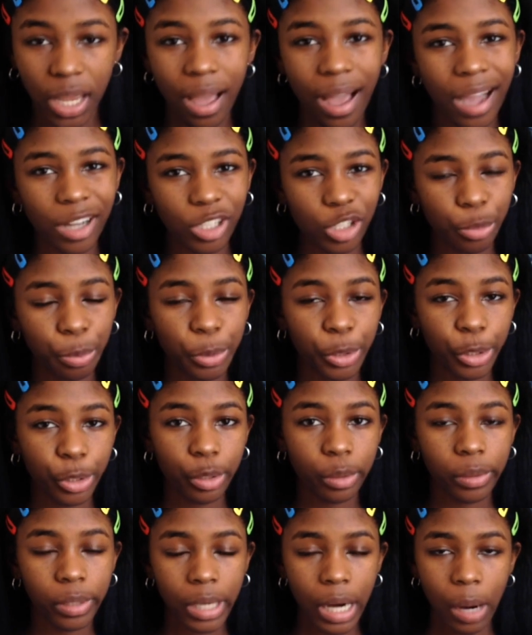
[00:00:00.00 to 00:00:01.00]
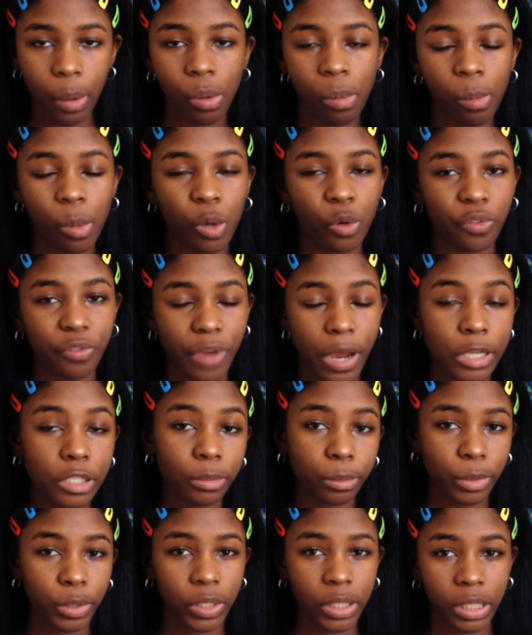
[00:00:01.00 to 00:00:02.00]
Entrepreneur. I want my own
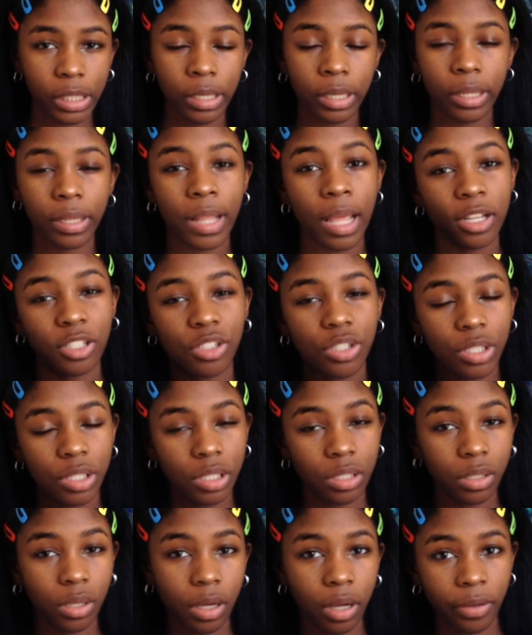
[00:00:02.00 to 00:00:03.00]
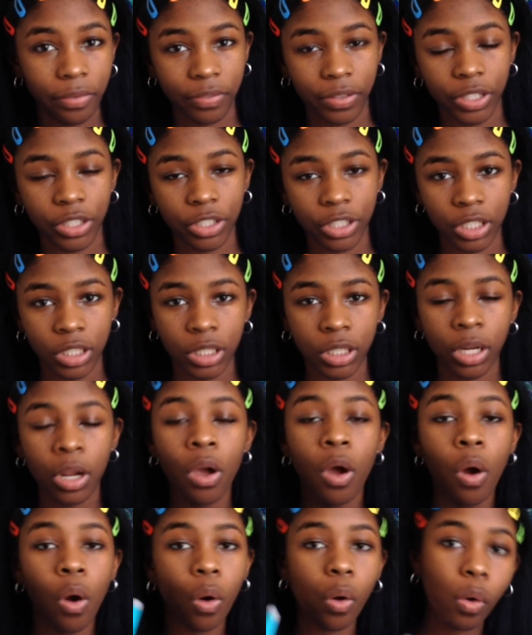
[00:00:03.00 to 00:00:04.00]
fashion boutique. That's just a vision.
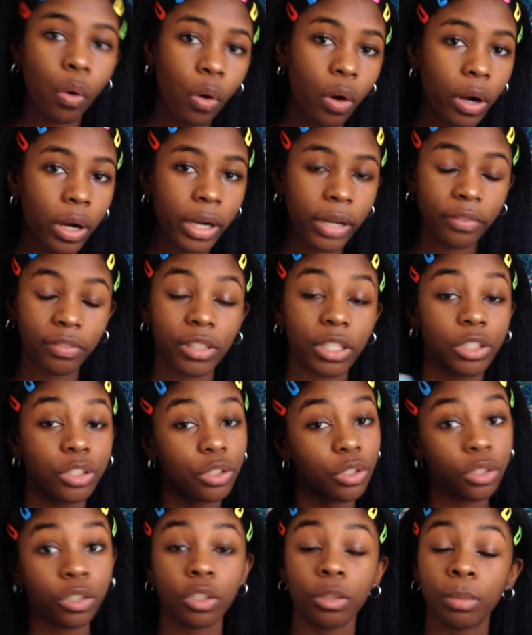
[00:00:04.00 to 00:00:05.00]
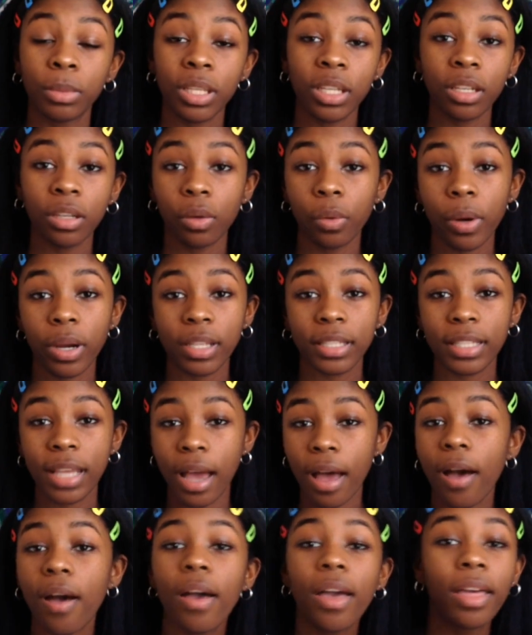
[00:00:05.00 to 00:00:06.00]
Or if this YouTube thing works
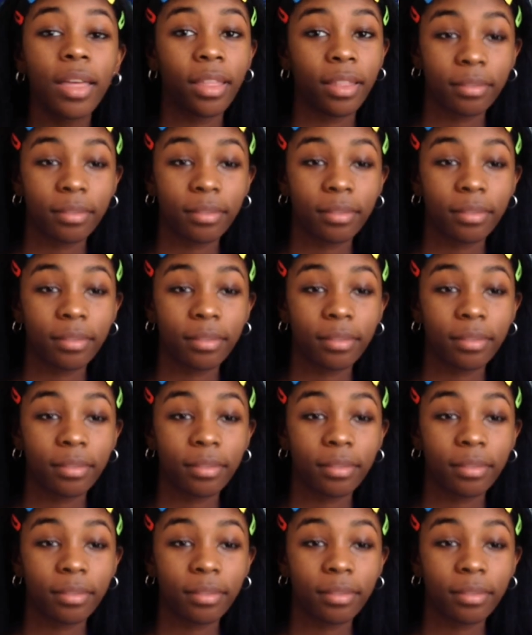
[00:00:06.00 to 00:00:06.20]
out,